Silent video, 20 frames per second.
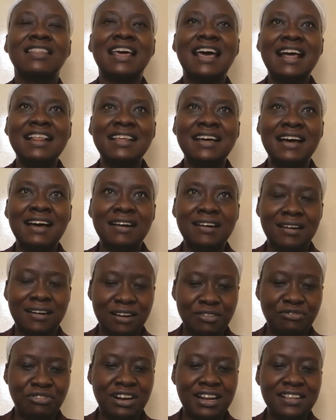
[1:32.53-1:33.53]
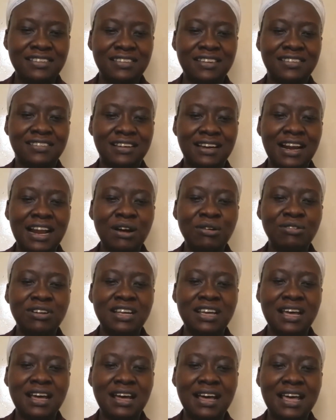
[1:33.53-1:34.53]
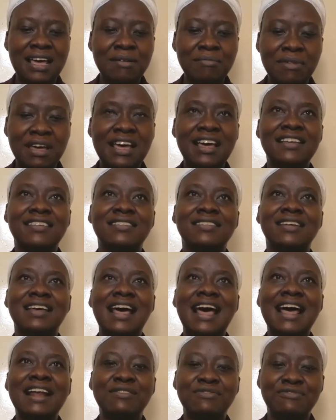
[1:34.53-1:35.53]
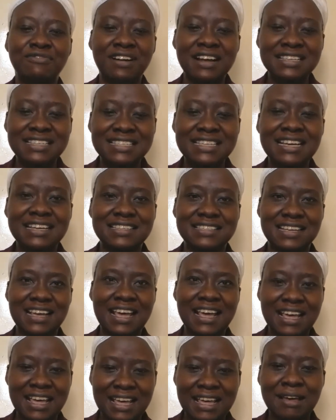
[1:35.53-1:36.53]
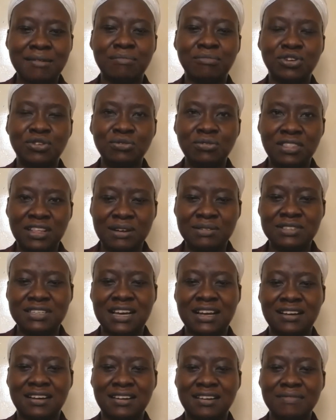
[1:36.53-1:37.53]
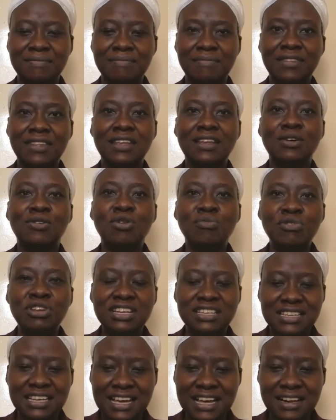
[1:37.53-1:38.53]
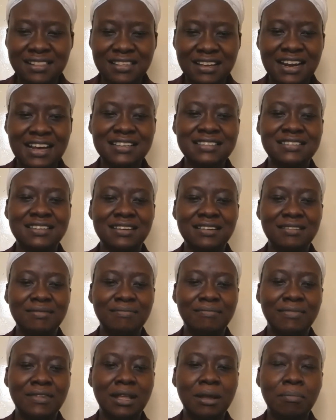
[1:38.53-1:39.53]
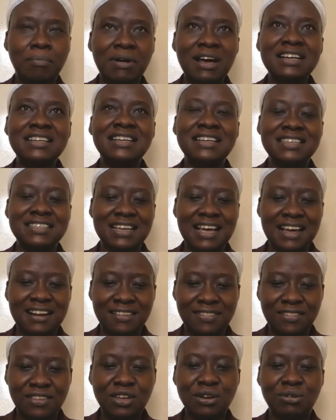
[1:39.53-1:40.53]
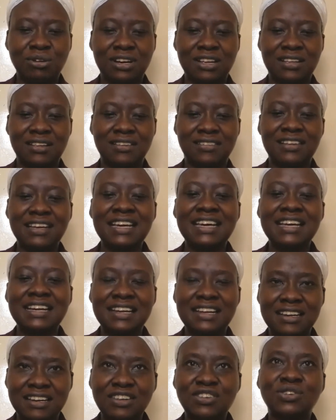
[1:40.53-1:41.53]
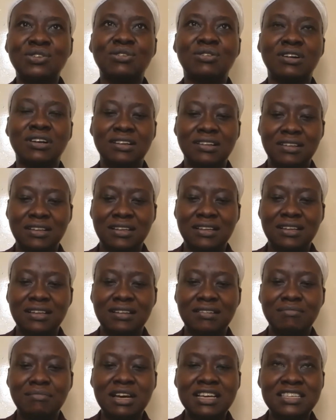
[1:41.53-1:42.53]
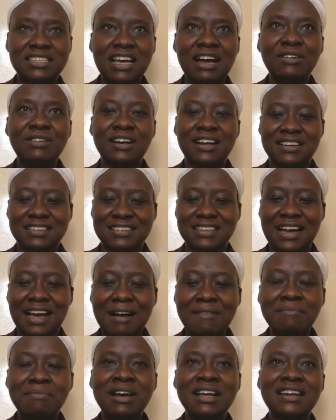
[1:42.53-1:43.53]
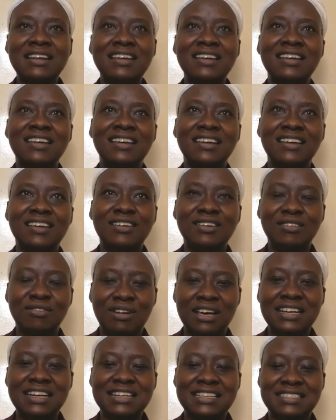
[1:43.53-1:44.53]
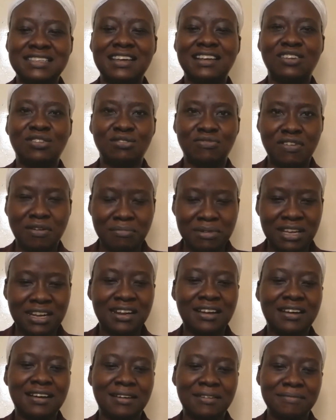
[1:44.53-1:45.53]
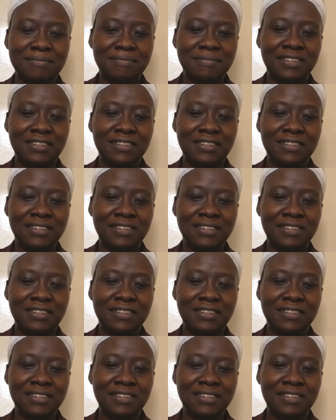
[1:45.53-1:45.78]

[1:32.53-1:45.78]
The other reference is Claudia M.S. and Frances A.M. 2000, Community Health Nursing, Practice and Theory, 2nd edition, by Saunders Company, United States of America.